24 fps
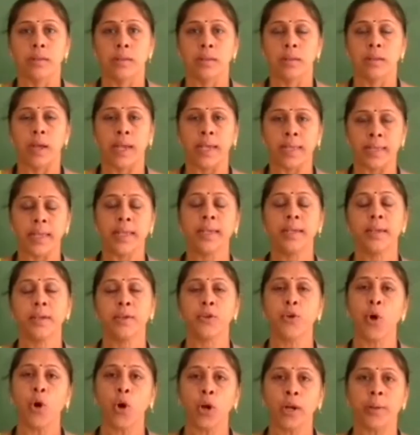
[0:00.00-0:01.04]
I think
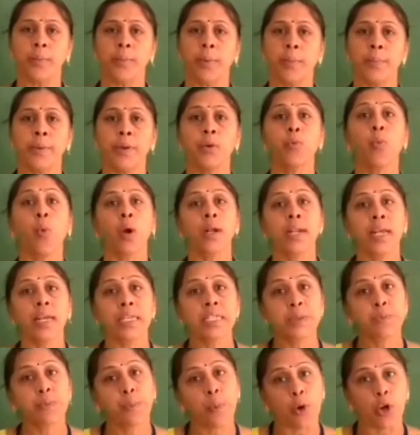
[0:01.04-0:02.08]
you all remember what
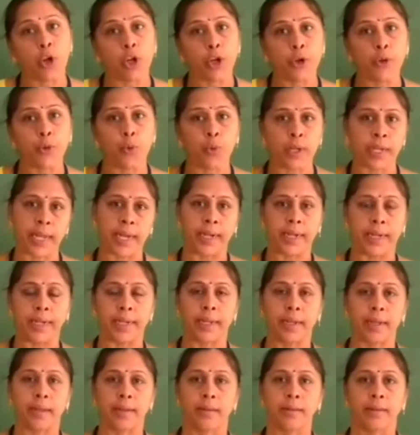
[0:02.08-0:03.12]
is
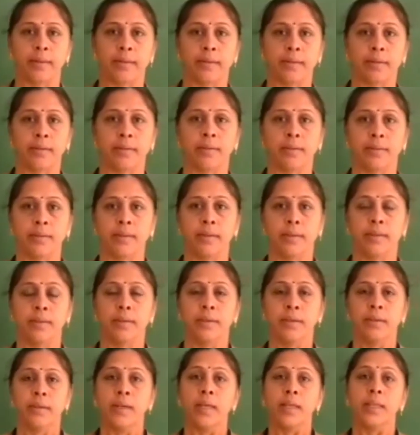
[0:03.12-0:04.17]
pollutant.
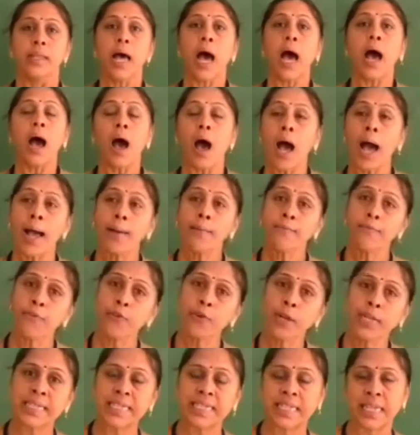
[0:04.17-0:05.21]
The
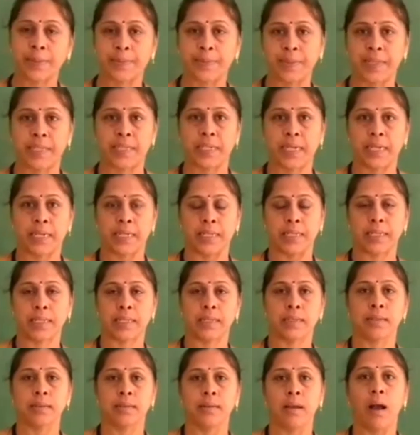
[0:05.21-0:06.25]
harmful
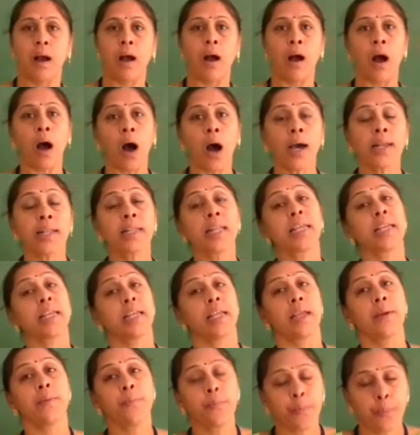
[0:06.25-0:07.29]
substance or the
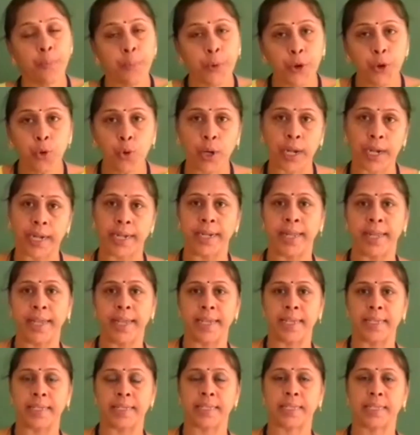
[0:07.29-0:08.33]

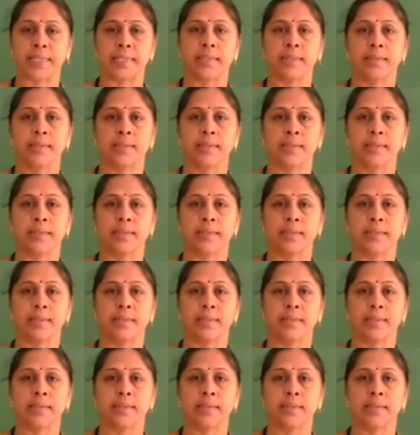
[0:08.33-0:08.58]
impurities